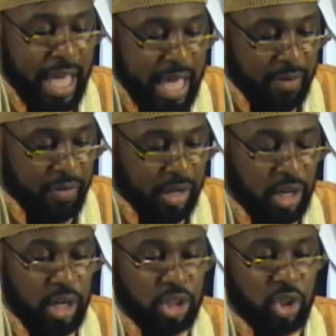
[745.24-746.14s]

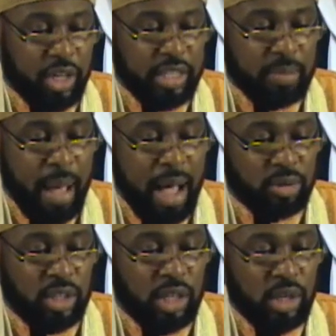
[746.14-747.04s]
even to his
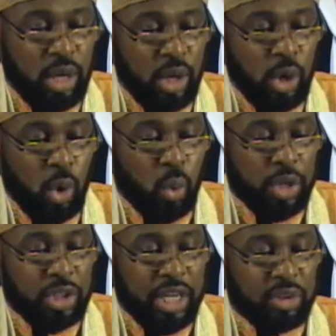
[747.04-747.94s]
mountain,
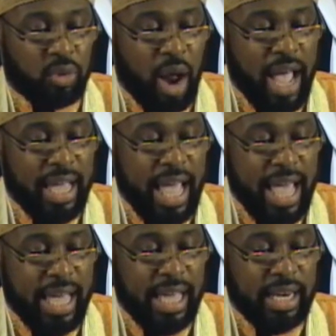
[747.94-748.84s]
which his right
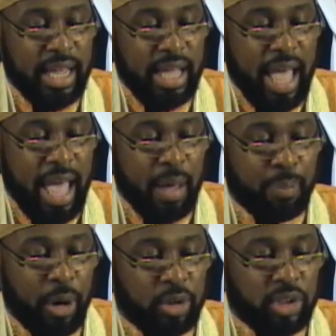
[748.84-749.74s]
hand
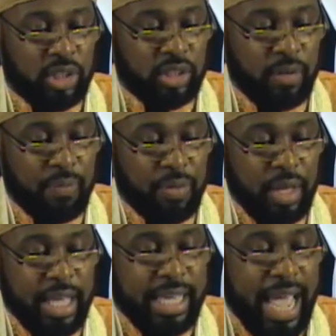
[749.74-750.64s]
had purchased.
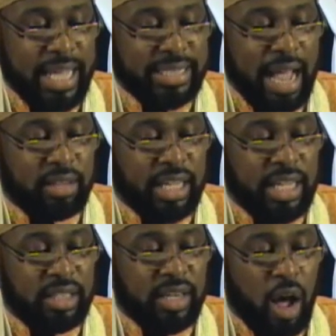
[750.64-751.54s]
He cast out the
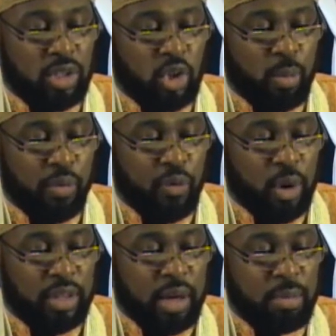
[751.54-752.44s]
heathen also
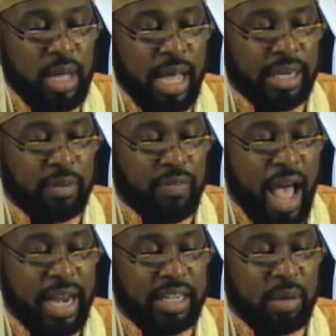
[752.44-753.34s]
before them, and
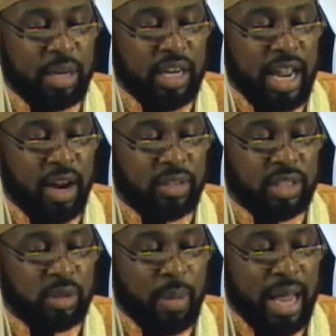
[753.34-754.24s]
divided them in
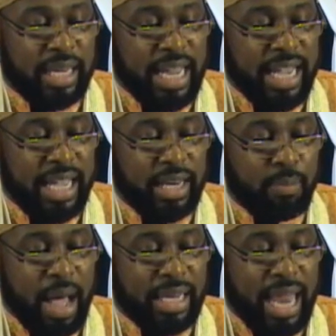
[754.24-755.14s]
inheritance by
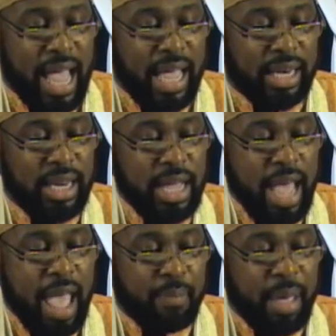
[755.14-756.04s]
line,
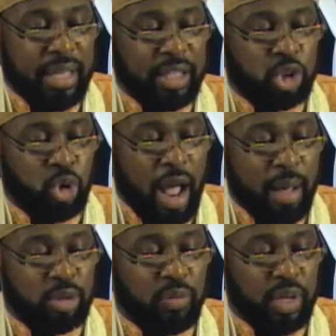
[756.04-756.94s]
and made the
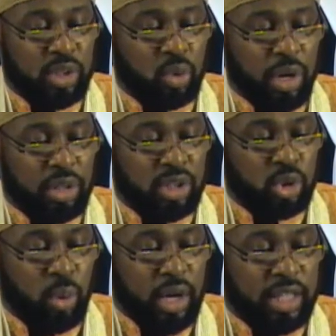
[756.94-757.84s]
tribes of Israel to
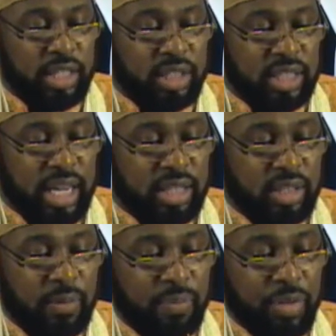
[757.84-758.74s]
dwell in their
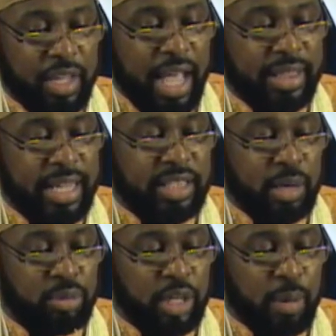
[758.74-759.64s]
tents. Yet they
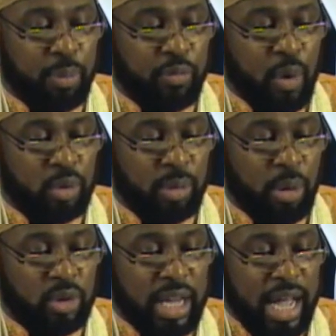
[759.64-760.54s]
tempted and provoked the
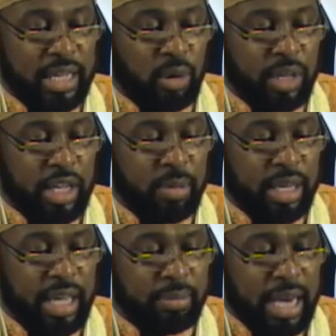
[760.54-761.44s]
Most High Elohim,
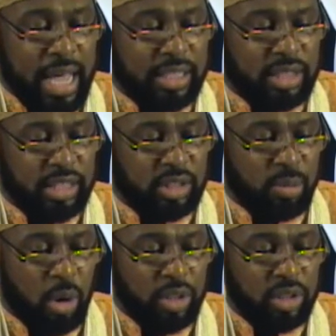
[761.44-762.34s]
and kept not his
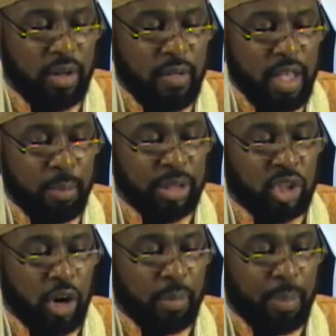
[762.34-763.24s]
testimonies, but
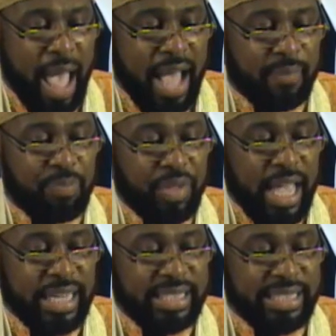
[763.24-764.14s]
turned back
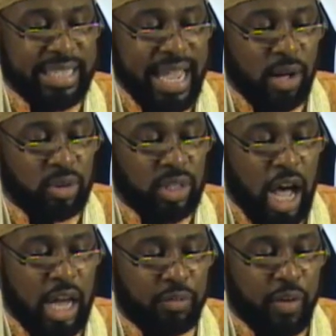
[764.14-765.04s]
and dealt
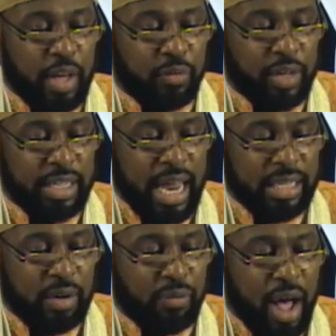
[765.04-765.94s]
unfaithfully
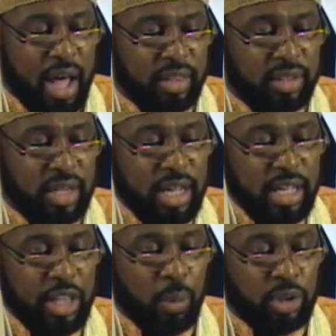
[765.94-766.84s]
like their fathers.
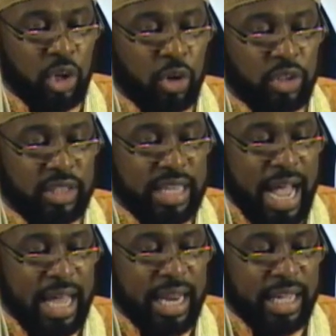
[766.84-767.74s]
They were turned
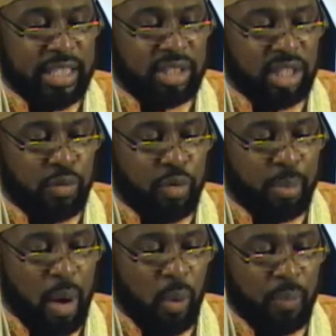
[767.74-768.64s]
aside like a deceitful
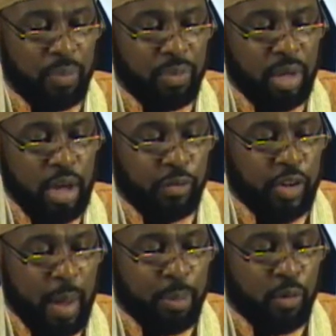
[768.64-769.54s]
bow.
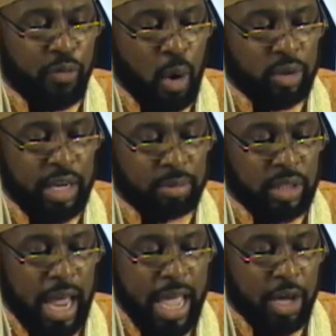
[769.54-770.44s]
For they provoked him
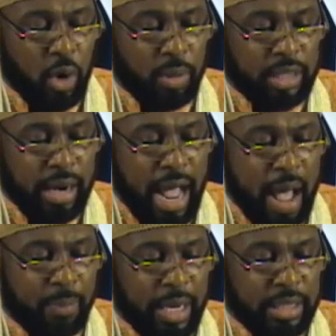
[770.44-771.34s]
to anger with their
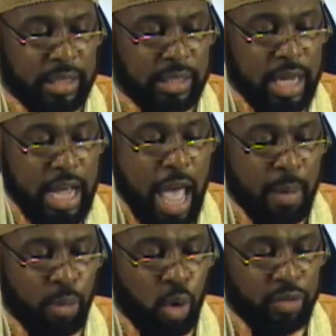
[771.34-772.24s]
high places,
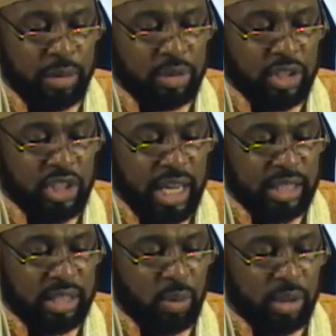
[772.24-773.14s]
and moved him to
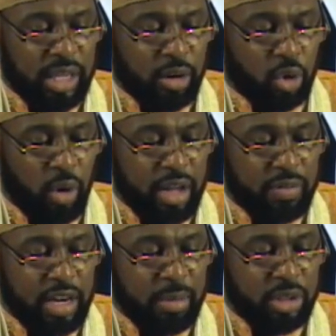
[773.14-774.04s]
jealousy with their
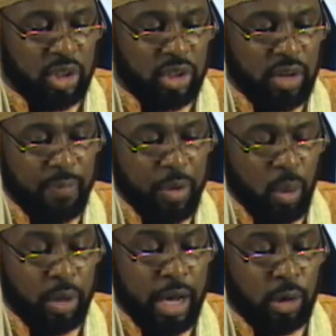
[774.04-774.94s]
graven images.
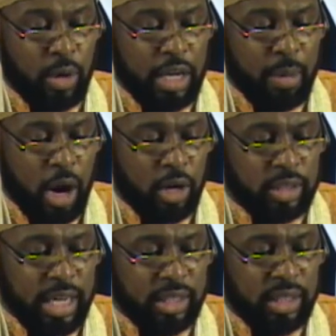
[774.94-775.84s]
When Elohim
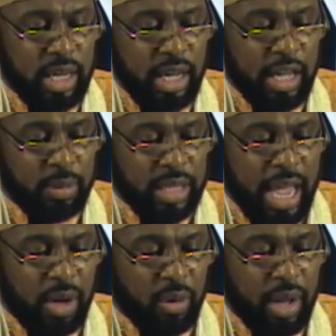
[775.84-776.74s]
heard this, he was
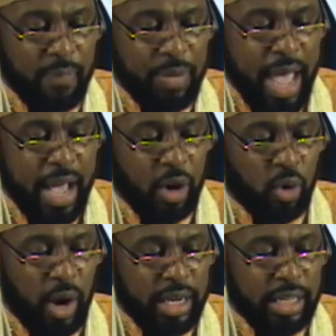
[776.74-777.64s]
angry, and
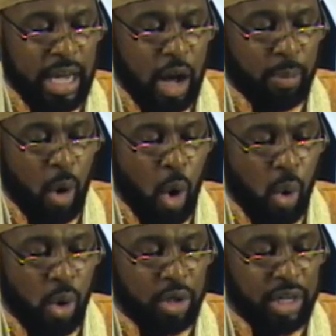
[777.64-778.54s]
greatly
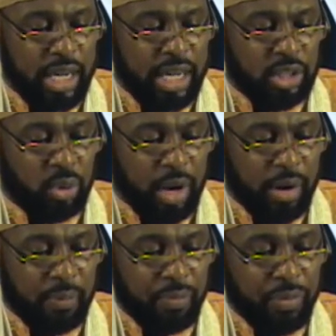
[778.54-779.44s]
abhorred
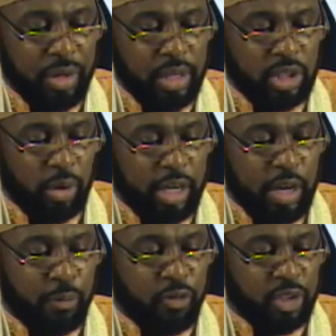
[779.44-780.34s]
Israel, so that
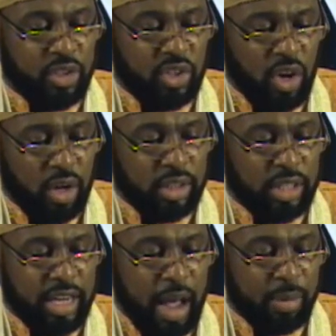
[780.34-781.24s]
he forsook the
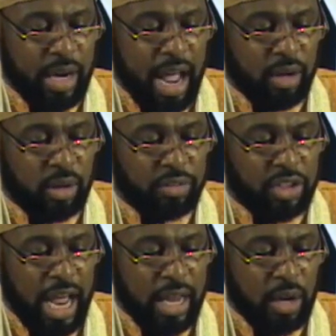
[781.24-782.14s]
tabernacle of
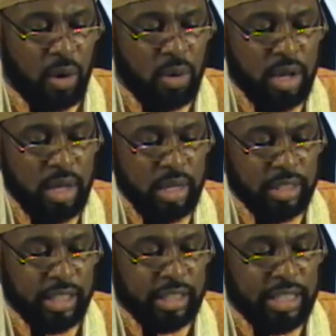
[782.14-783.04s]
Shiloh,
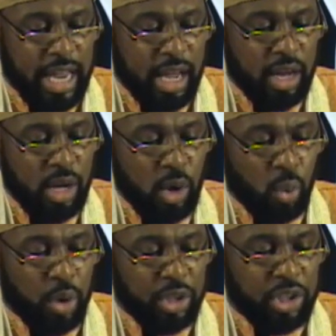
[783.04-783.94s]
the tent
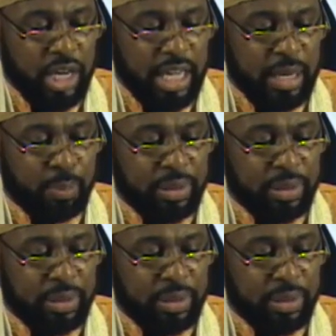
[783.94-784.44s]
which he